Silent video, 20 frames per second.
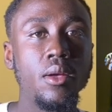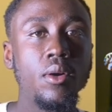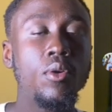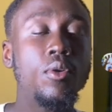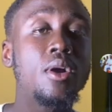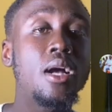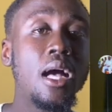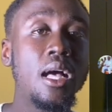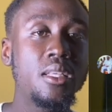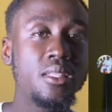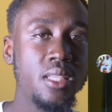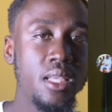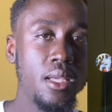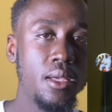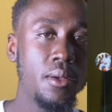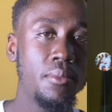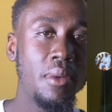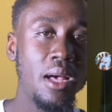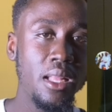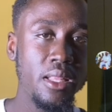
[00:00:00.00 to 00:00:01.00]
Okay, I
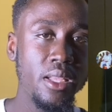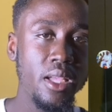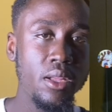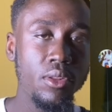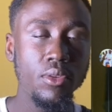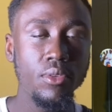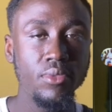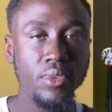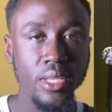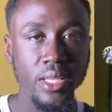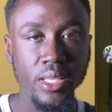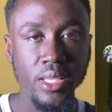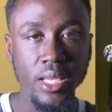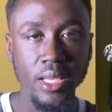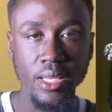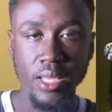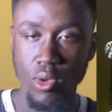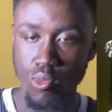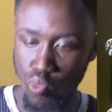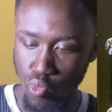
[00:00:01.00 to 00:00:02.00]
said by the end of the
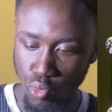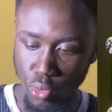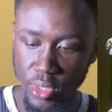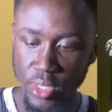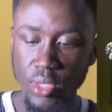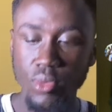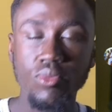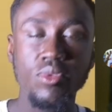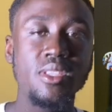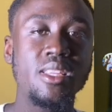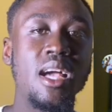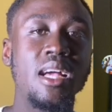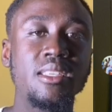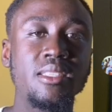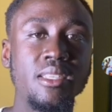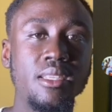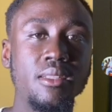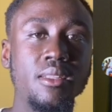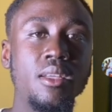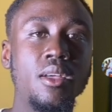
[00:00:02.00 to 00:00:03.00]
year they will see
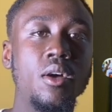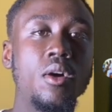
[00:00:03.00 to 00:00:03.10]
reduction.